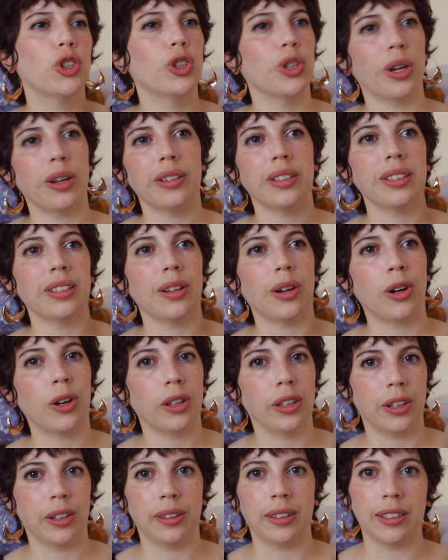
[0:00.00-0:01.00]
Just
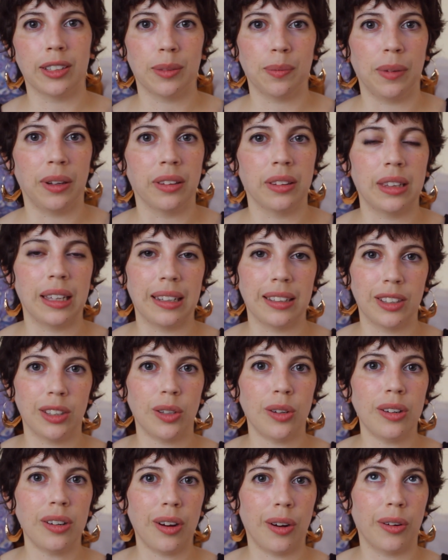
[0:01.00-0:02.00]
earlier this month, I
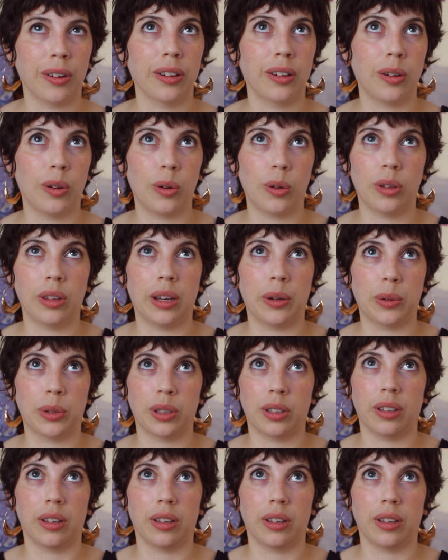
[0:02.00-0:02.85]
saw an article that was